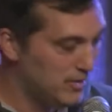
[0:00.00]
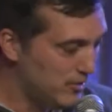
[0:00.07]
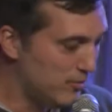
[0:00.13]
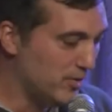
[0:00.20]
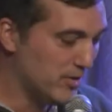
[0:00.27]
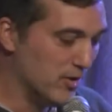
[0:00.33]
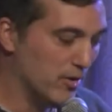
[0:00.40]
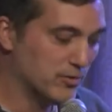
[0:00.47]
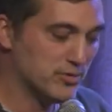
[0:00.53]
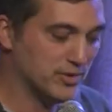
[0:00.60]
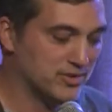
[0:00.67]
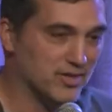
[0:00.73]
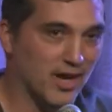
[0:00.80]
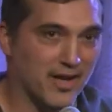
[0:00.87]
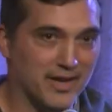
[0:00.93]
with
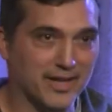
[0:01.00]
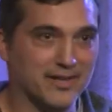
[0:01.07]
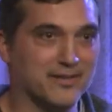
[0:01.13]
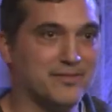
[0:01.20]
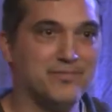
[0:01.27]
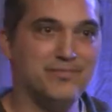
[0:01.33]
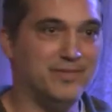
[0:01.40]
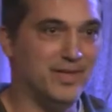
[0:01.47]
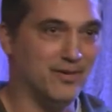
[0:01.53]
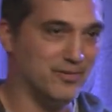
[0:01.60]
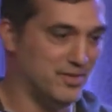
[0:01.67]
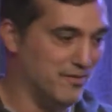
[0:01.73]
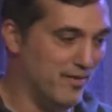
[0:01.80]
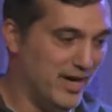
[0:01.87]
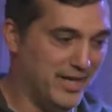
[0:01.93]
ultrasonic, you know,
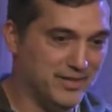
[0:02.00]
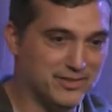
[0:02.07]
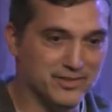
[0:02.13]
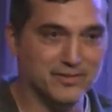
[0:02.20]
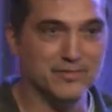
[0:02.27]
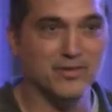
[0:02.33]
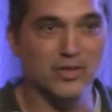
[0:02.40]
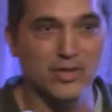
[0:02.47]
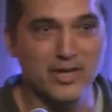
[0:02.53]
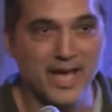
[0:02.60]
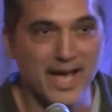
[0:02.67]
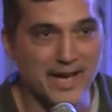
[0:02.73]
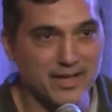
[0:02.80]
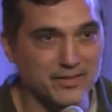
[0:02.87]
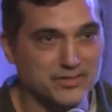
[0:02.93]
device, and look
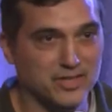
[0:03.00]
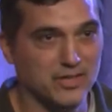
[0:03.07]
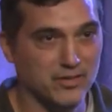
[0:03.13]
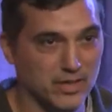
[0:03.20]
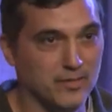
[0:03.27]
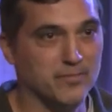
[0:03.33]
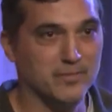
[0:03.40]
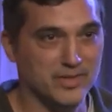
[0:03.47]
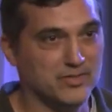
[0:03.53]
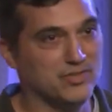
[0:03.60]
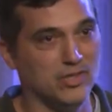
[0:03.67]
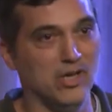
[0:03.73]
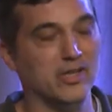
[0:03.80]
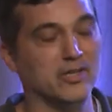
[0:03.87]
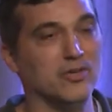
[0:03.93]
at it and say, yeah, it's
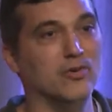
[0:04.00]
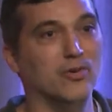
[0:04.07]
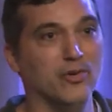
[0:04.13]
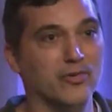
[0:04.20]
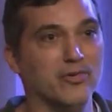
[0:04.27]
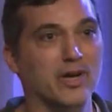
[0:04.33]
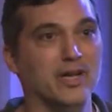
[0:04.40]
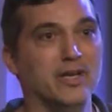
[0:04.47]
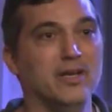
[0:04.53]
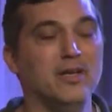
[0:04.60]
solid gold, right?